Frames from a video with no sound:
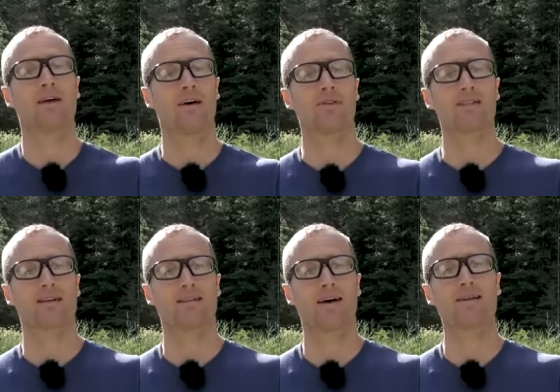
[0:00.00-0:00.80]
Having
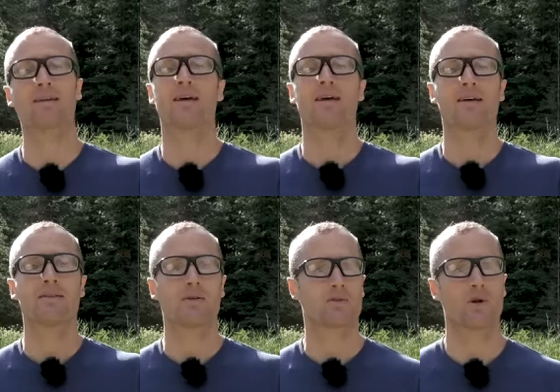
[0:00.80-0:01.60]
said that,
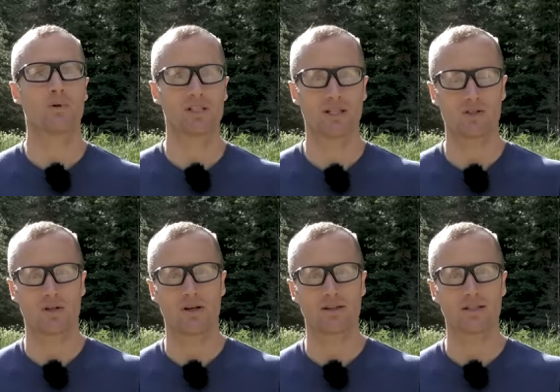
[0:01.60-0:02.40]
there's no
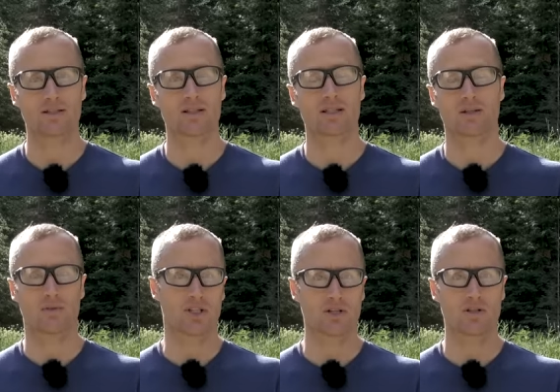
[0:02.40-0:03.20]
retention on this. The
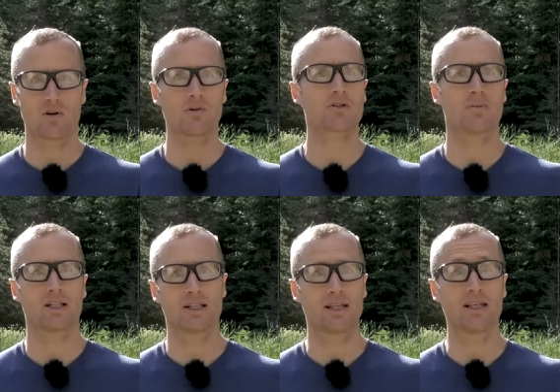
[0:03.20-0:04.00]
retention
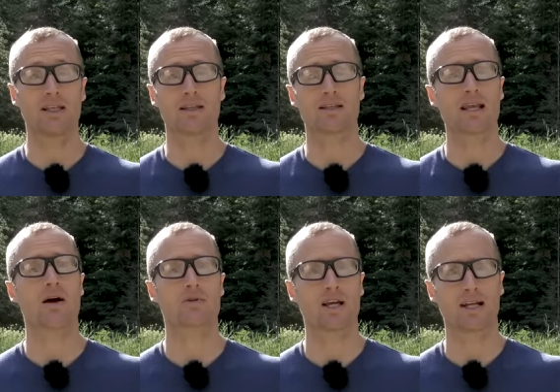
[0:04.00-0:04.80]
ultimately is
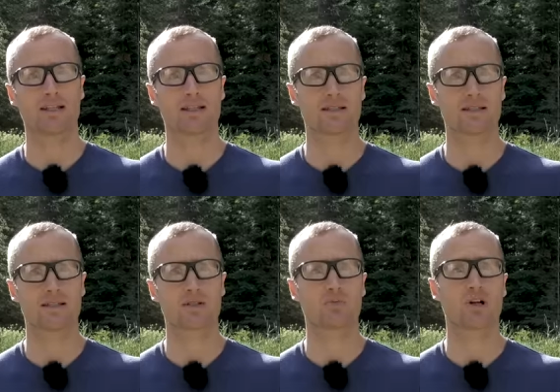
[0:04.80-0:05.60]
how tight this
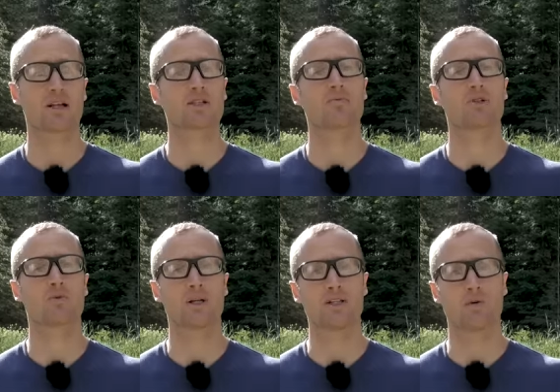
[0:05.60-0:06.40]
is pressed
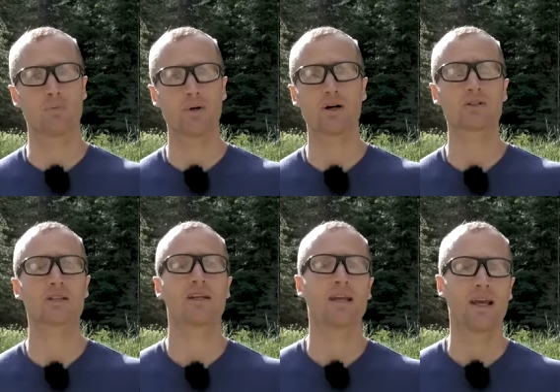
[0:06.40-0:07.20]
between your belt
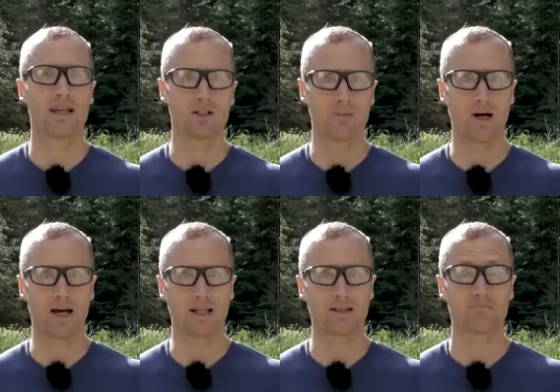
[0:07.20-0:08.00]
and your
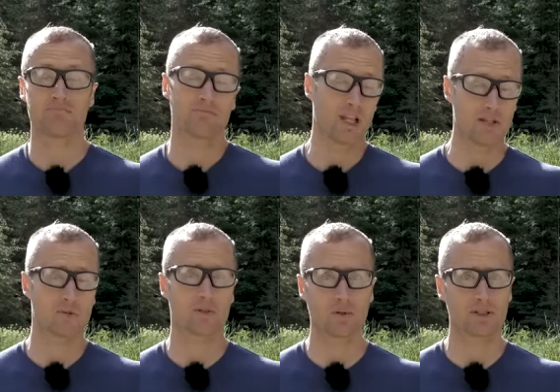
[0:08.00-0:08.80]
body. That's
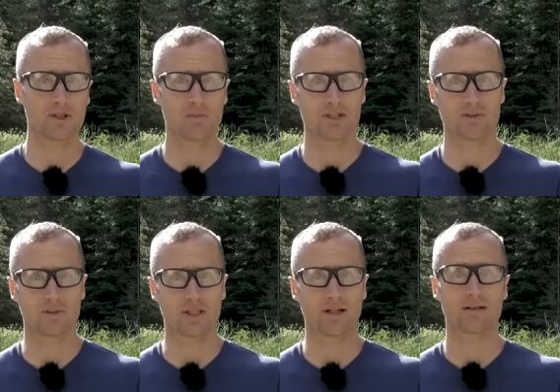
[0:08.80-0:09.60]
what's holding the pistol
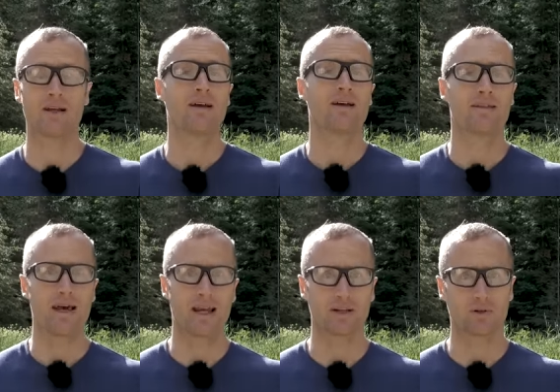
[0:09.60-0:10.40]
in there.
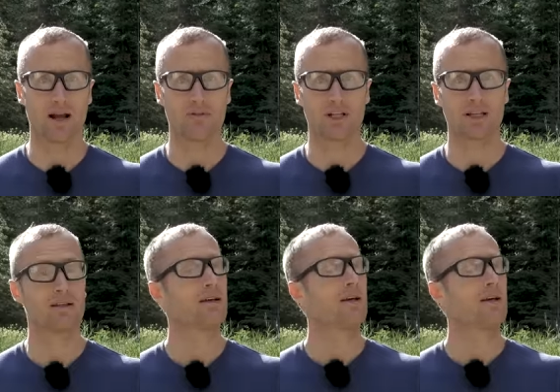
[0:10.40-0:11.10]
That and gravity.